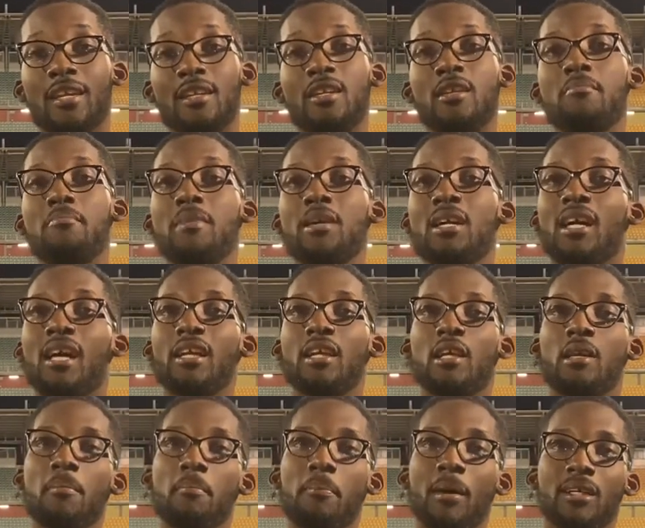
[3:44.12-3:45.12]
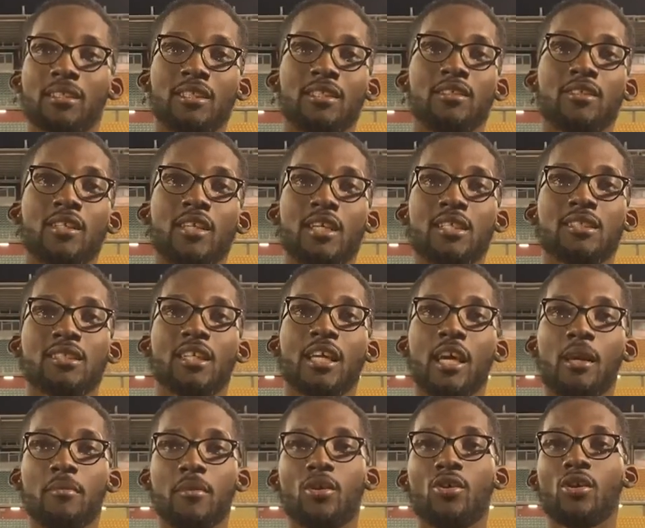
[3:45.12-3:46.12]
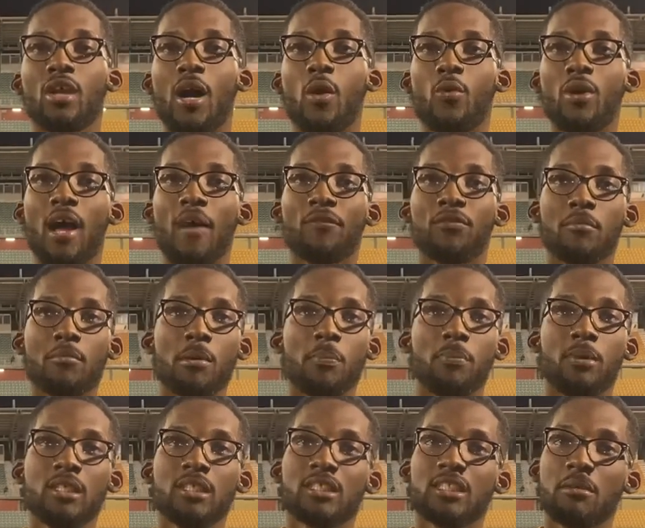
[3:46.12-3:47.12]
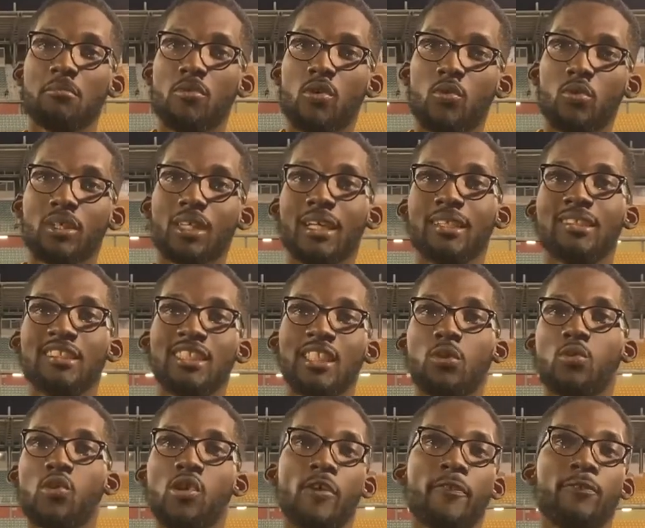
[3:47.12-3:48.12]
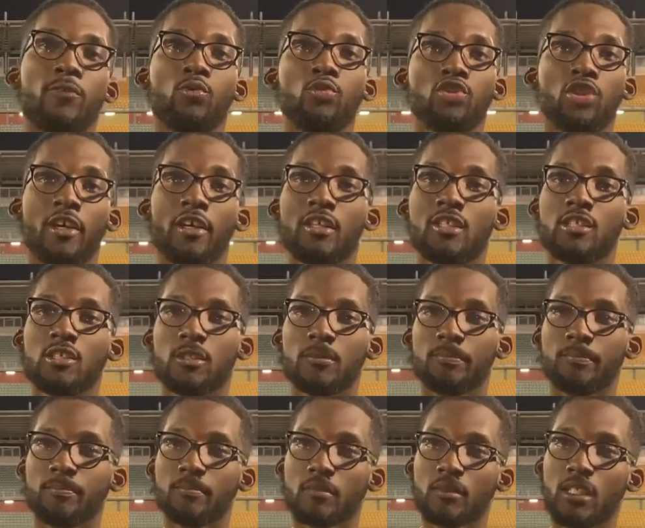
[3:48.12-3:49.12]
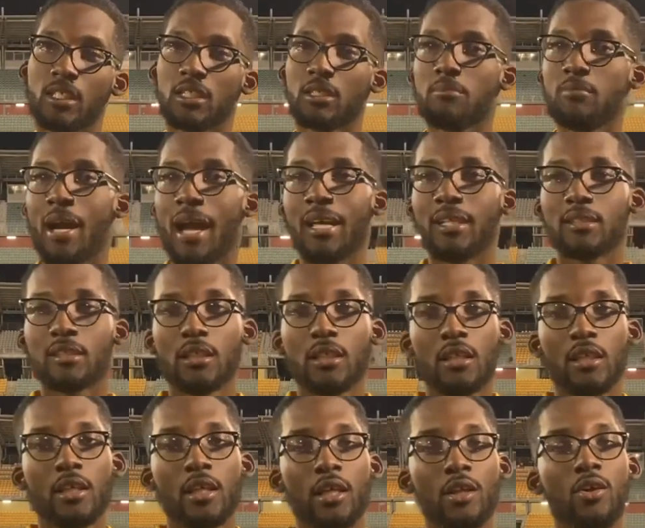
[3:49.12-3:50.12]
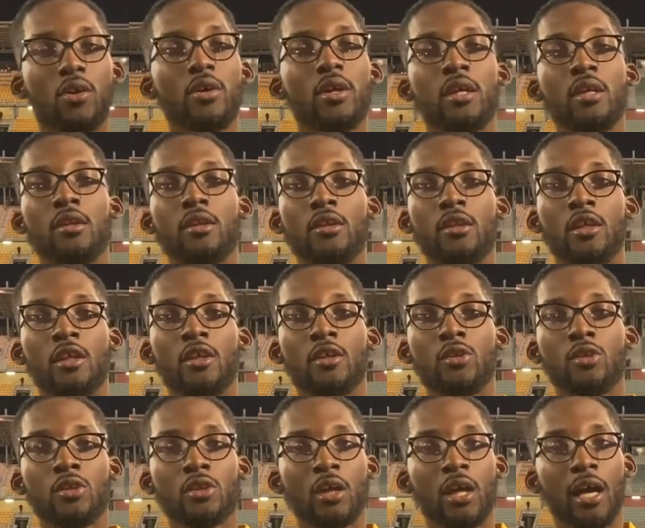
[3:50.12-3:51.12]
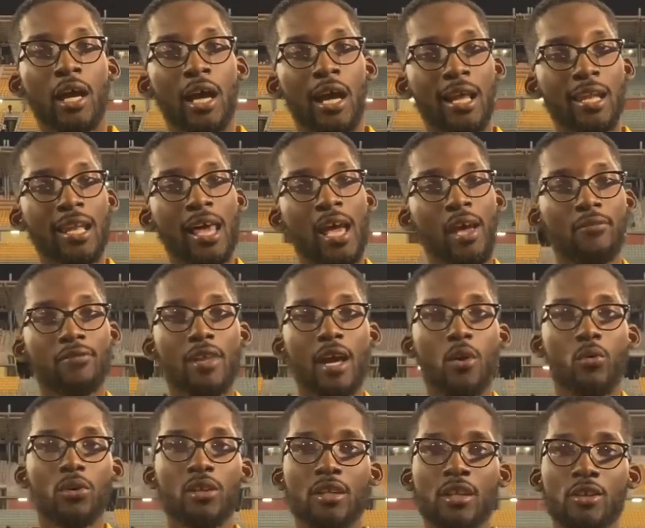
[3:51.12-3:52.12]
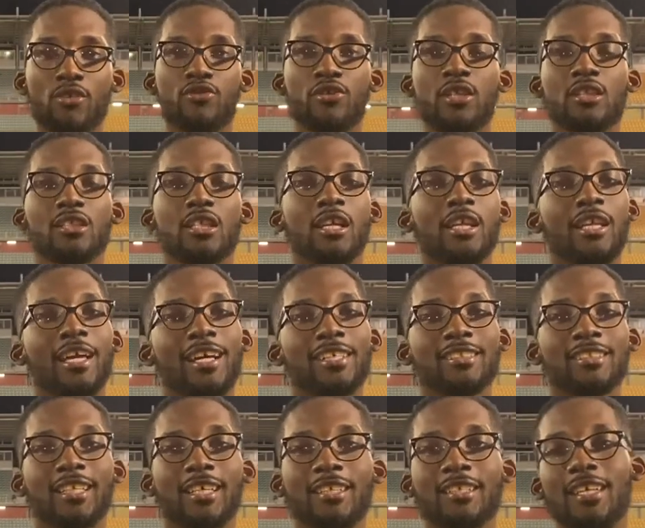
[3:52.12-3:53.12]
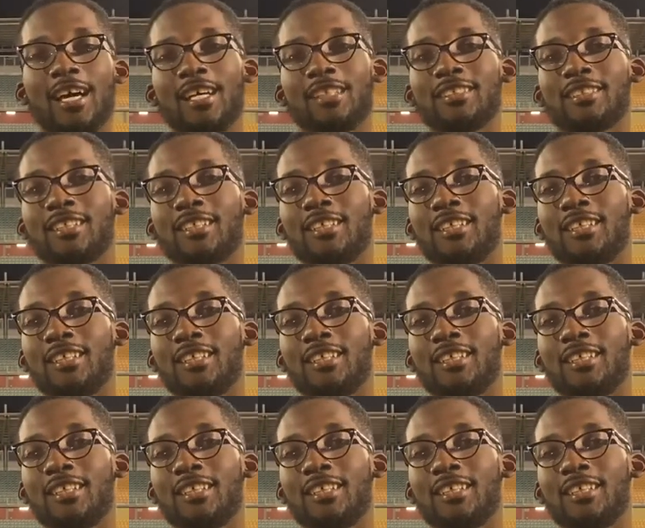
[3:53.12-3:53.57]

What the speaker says: make an impact in today's game, that we have to be pleased about. We can see where our future is bright. In a live that we did recently, I said that